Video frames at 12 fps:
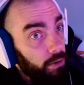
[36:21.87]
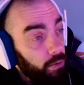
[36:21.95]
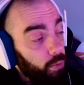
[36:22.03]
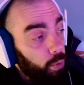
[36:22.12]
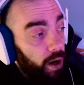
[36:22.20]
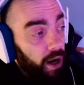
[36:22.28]

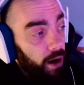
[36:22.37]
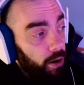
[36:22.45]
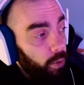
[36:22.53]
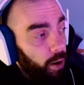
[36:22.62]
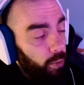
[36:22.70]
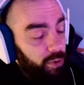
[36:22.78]
Where?
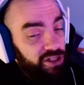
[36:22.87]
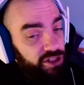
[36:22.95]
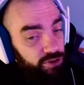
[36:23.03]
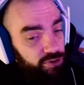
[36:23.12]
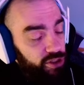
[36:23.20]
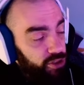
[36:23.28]
What would
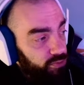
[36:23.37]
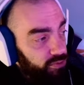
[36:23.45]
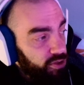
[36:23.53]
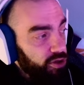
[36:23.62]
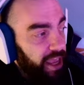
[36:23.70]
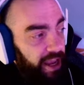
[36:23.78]
you do?
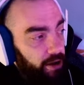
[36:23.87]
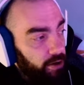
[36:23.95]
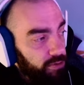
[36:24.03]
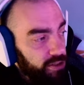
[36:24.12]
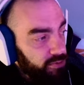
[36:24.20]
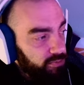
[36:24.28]
You can't
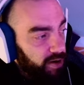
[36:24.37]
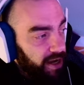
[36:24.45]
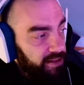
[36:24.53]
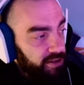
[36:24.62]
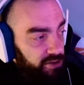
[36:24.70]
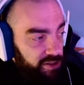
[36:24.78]
go to the
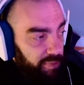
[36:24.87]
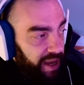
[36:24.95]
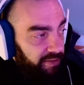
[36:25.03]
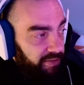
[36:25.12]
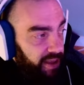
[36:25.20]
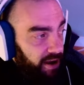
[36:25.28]
right. There's a
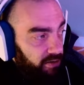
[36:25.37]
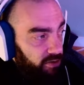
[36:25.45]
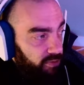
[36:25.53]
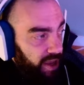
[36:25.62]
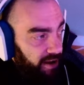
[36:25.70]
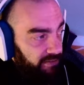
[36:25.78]
man there.
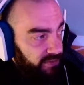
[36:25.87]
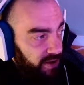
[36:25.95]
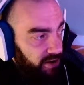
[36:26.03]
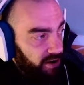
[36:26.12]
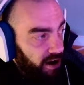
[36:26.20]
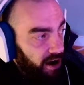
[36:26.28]
You can't
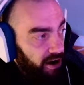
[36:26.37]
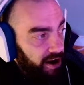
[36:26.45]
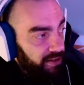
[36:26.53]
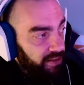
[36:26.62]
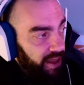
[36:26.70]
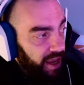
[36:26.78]
fit your car
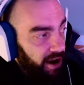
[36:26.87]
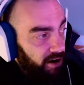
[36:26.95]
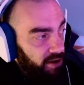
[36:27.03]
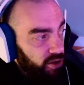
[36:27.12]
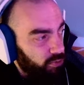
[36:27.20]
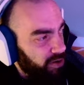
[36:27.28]
in
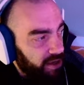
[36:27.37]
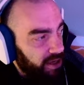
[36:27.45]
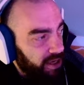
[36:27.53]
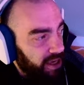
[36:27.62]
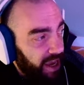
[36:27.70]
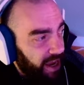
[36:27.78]
there. You
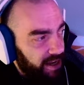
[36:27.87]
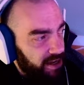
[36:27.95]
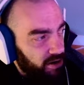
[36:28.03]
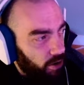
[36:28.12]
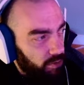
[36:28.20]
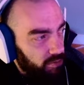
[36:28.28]

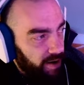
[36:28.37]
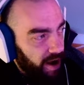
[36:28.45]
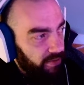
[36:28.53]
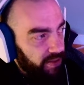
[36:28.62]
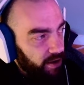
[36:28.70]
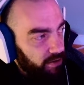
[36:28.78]
can't go
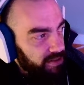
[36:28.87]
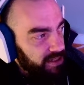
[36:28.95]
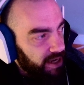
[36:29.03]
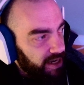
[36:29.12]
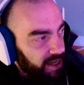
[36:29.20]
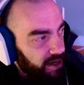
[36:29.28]
around the
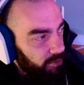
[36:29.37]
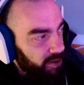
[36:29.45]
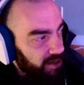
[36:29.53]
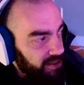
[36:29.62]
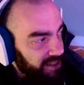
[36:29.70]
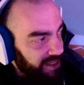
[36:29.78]
outside here
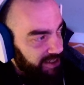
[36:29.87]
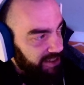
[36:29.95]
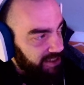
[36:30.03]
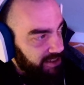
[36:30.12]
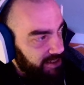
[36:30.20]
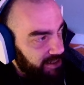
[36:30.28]
because
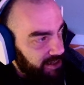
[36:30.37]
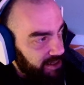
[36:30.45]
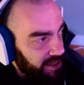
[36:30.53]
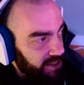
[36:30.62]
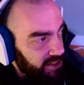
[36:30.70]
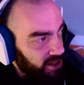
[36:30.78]
this
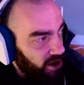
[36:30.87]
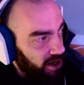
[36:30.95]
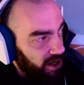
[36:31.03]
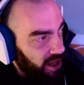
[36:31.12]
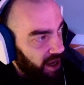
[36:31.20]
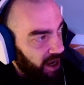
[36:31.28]
is not a
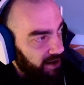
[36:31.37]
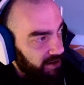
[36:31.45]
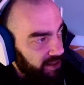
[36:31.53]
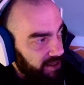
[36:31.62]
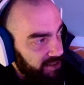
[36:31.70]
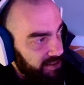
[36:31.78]
line.
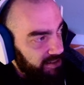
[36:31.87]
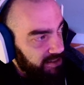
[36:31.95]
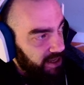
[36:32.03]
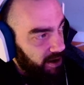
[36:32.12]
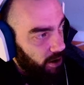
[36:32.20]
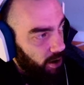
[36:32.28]
This
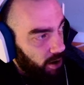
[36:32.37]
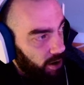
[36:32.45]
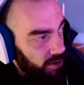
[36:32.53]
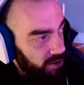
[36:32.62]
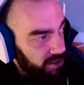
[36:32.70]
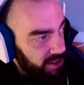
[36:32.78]
is like,
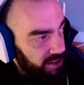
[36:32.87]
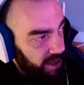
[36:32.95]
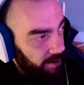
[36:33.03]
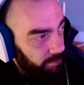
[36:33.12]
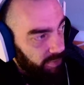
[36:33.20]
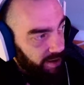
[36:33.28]
see
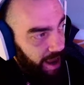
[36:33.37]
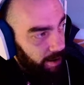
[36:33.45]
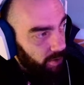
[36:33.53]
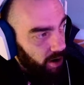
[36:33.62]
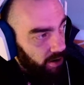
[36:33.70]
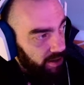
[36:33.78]
that black
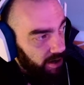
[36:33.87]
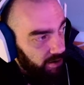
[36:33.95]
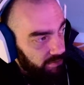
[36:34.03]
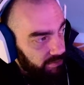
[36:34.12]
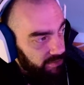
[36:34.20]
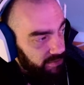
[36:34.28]
mark there?